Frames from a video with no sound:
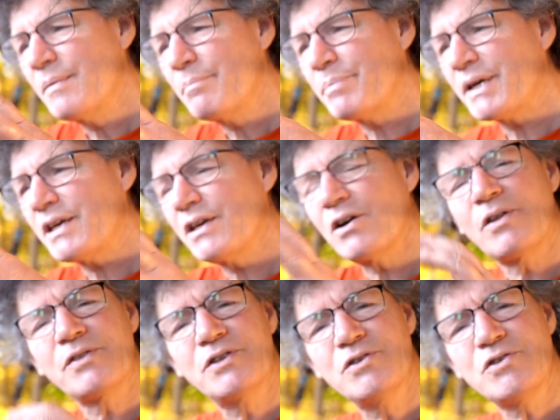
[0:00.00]
picking
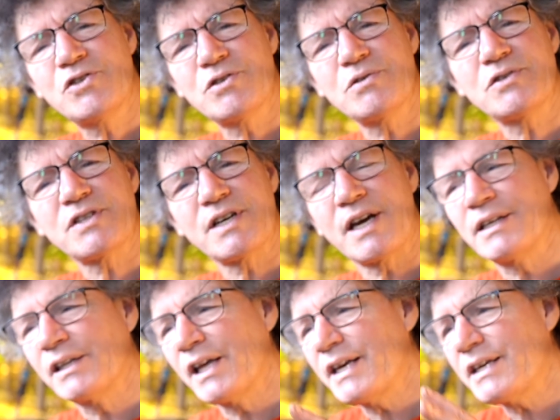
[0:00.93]
all the new shoots that I
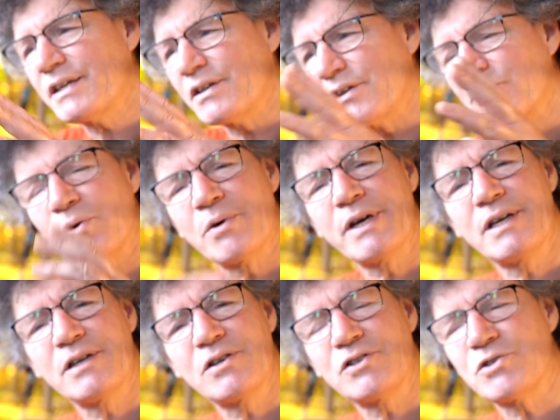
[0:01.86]
like and are growing
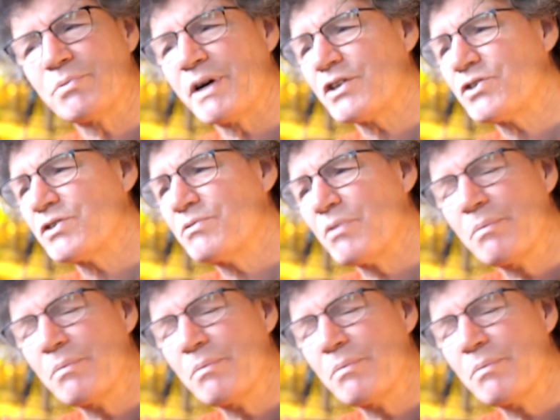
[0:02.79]
in a good direction,